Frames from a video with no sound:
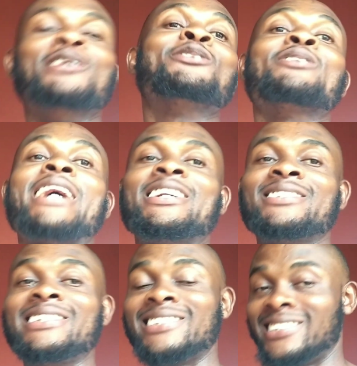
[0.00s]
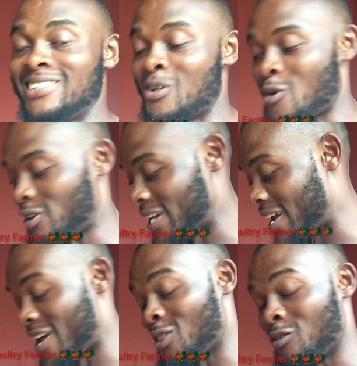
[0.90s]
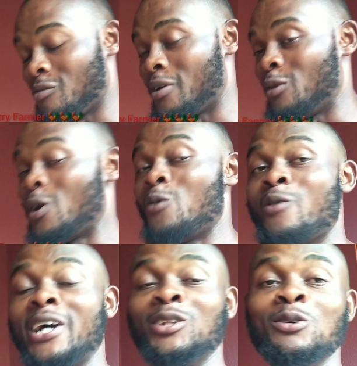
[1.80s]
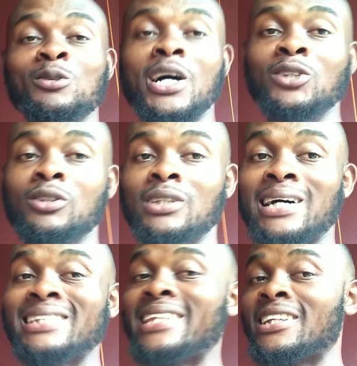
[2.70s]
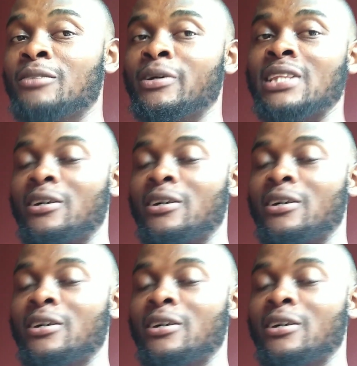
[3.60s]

So guys, this is the other end of the bed. Like I told you, I sorted out 30 bed.